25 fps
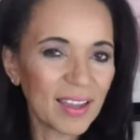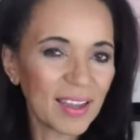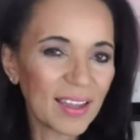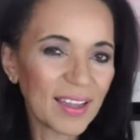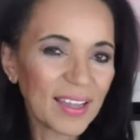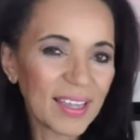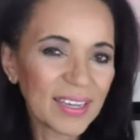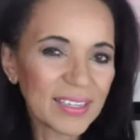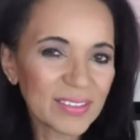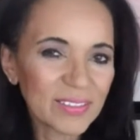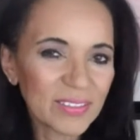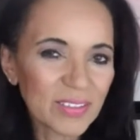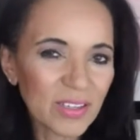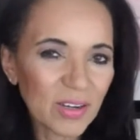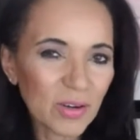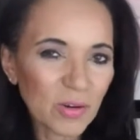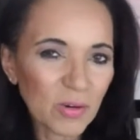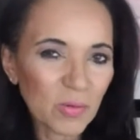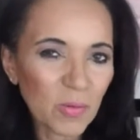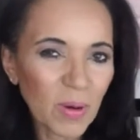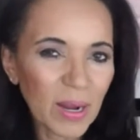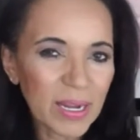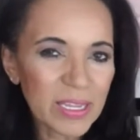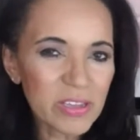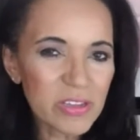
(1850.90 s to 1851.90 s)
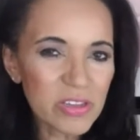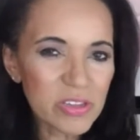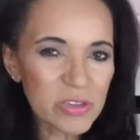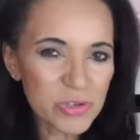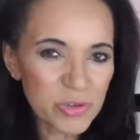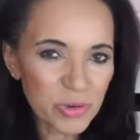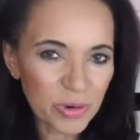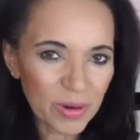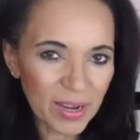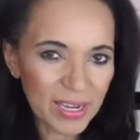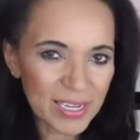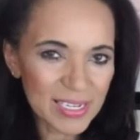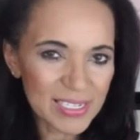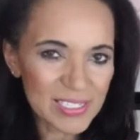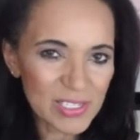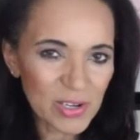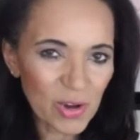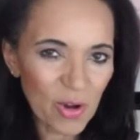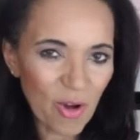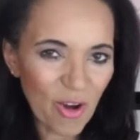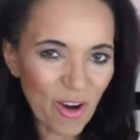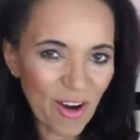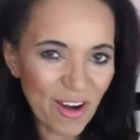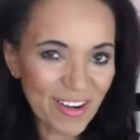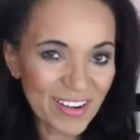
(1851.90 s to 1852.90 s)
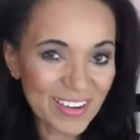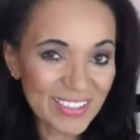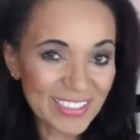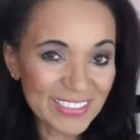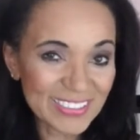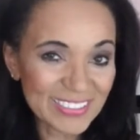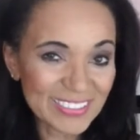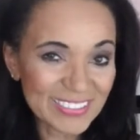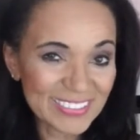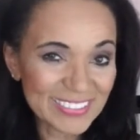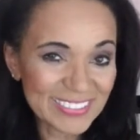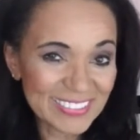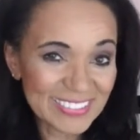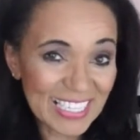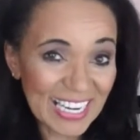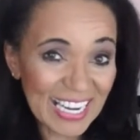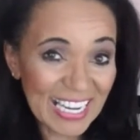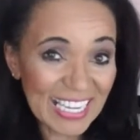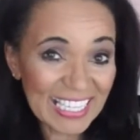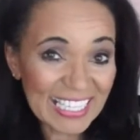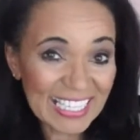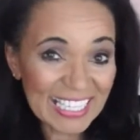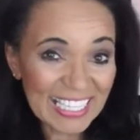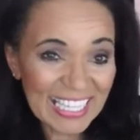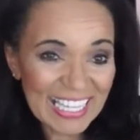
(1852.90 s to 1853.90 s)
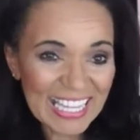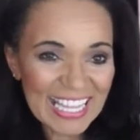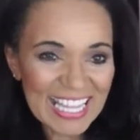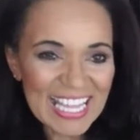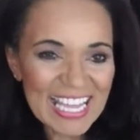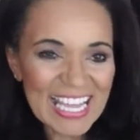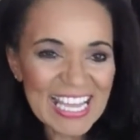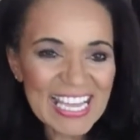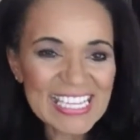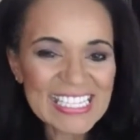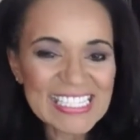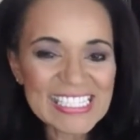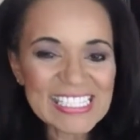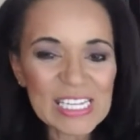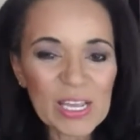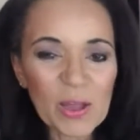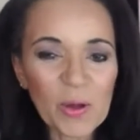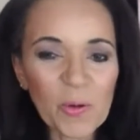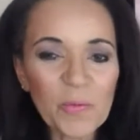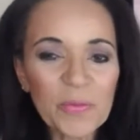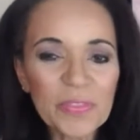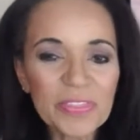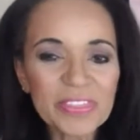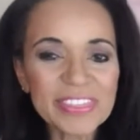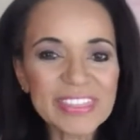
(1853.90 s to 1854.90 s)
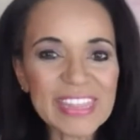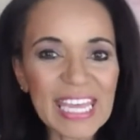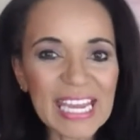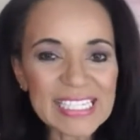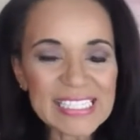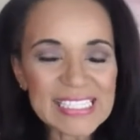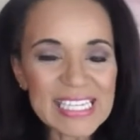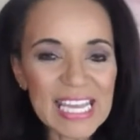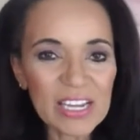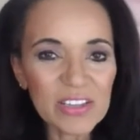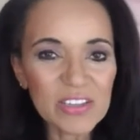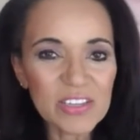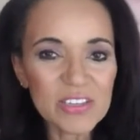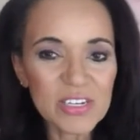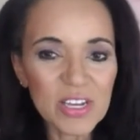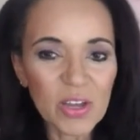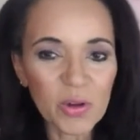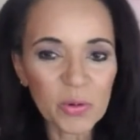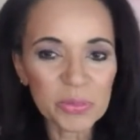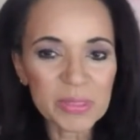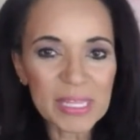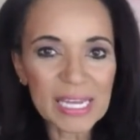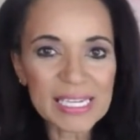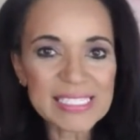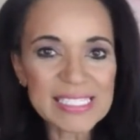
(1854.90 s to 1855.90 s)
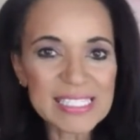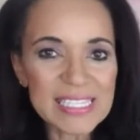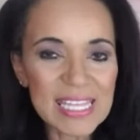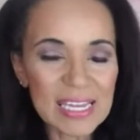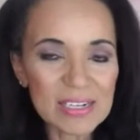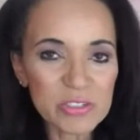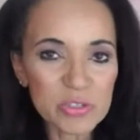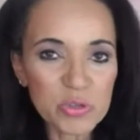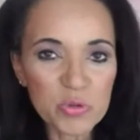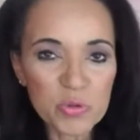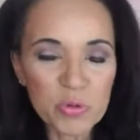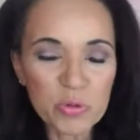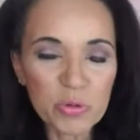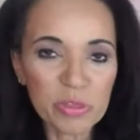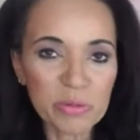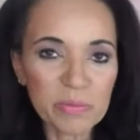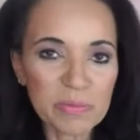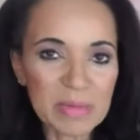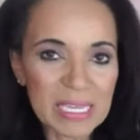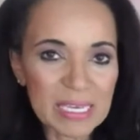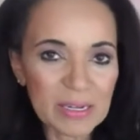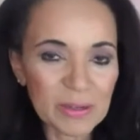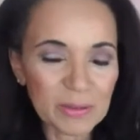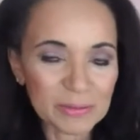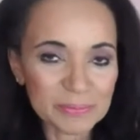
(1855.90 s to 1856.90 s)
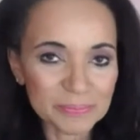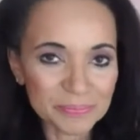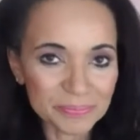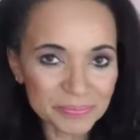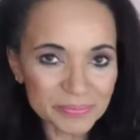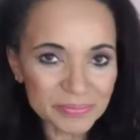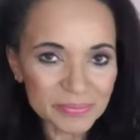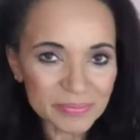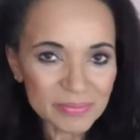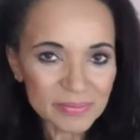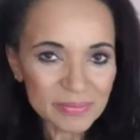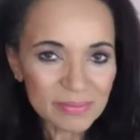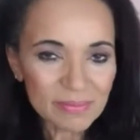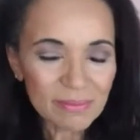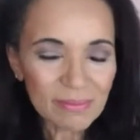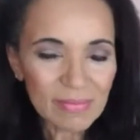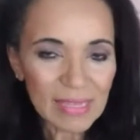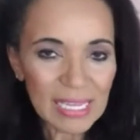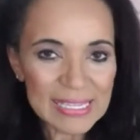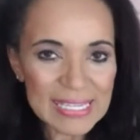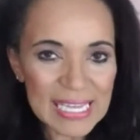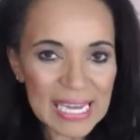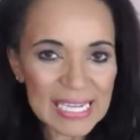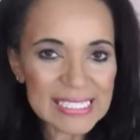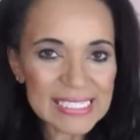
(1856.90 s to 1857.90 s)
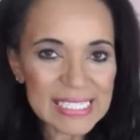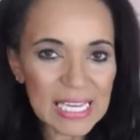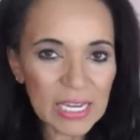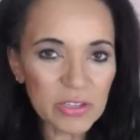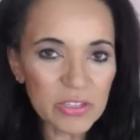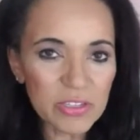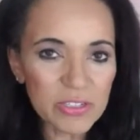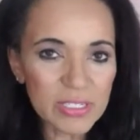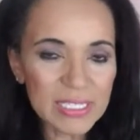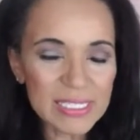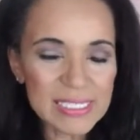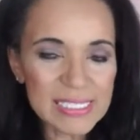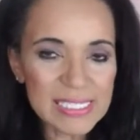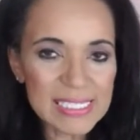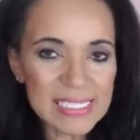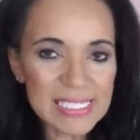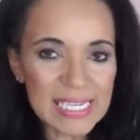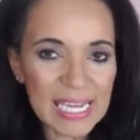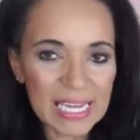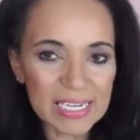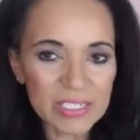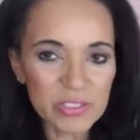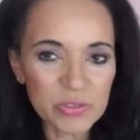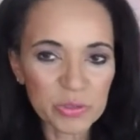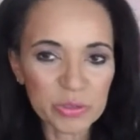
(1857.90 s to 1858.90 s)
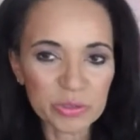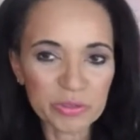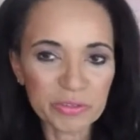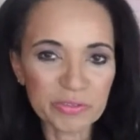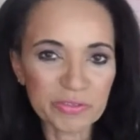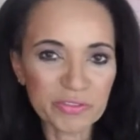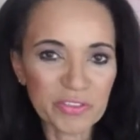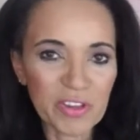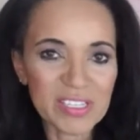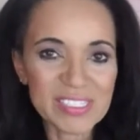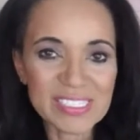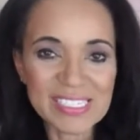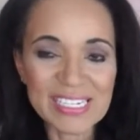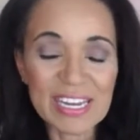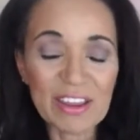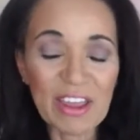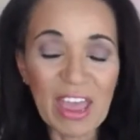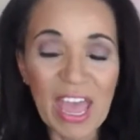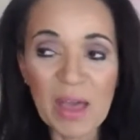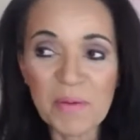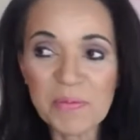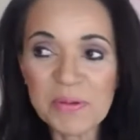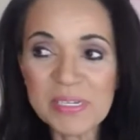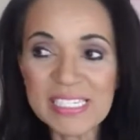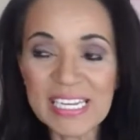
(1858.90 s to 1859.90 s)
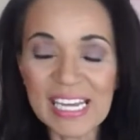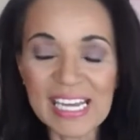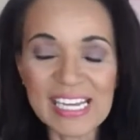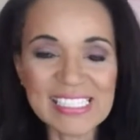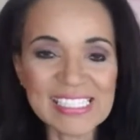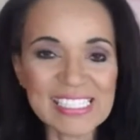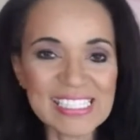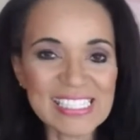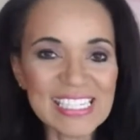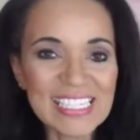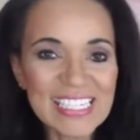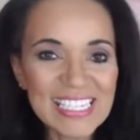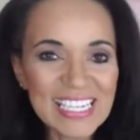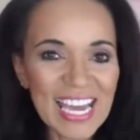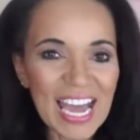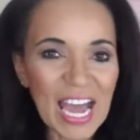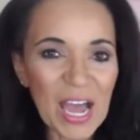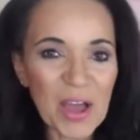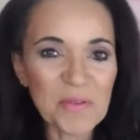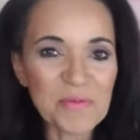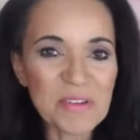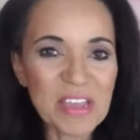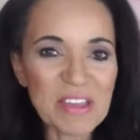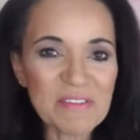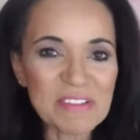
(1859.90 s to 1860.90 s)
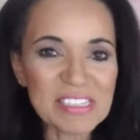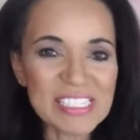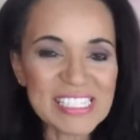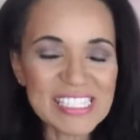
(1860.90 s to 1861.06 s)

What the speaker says: I don't know. Why are you trying so hard? Right. So that's how you know. That's that truth meter. That's how you can detect truth from falsehood. It happened to us. It was